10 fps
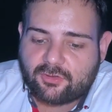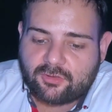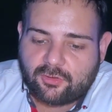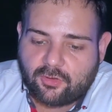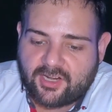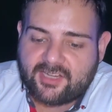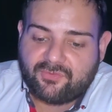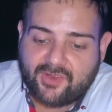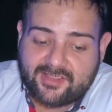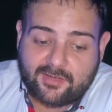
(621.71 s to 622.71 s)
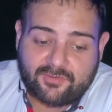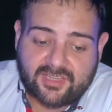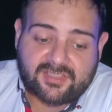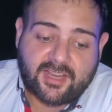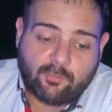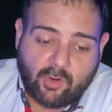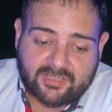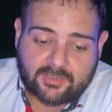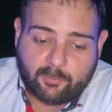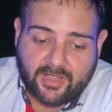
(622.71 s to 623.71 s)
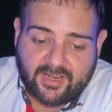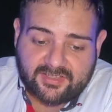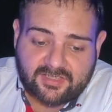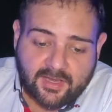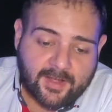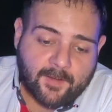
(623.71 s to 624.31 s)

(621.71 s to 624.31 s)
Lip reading: on chlorine effectiveness and water balance.